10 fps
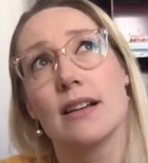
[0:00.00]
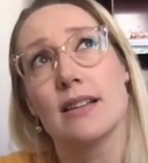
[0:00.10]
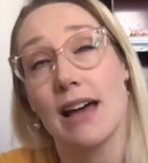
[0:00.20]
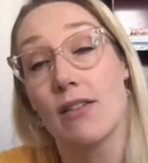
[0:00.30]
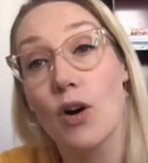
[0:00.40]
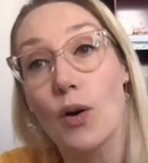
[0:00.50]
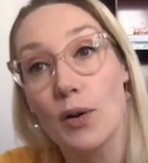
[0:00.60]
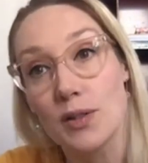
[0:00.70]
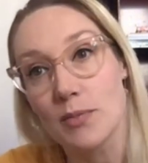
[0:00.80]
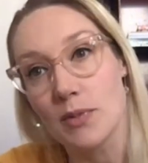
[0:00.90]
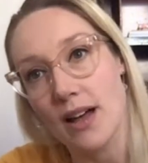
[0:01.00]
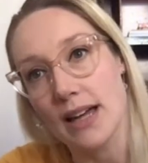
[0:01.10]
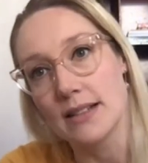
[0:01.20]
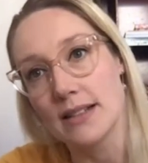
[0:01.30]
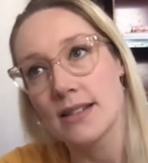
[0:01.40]
set of goals from
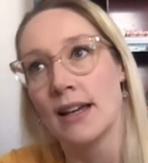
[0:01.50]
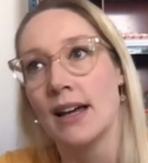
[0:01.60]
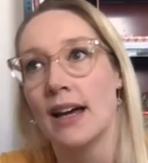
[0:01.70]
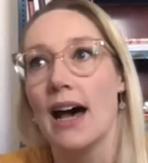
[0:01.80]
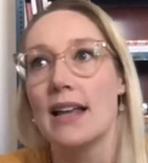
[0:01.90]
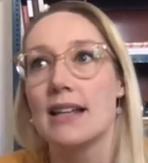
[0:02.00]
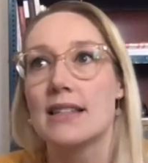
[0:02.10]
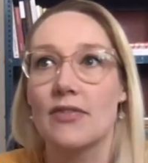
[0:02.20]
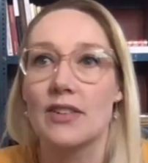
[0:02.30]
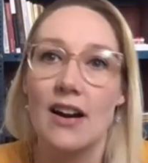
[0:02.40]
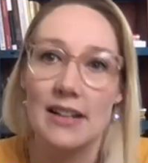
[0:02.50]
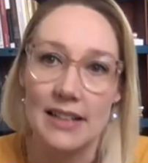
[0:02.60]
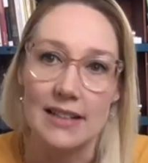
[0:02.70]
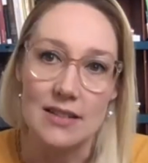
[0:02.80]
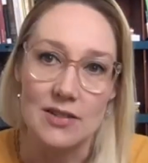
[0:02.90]
clients and a different
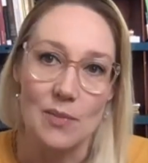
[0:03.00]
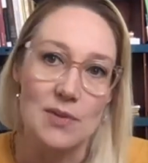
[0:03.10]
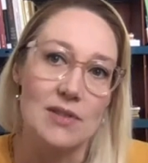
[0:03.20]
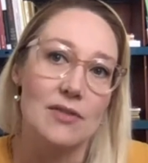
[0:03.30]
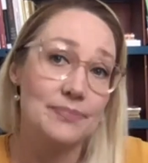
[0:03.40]
audience in terms of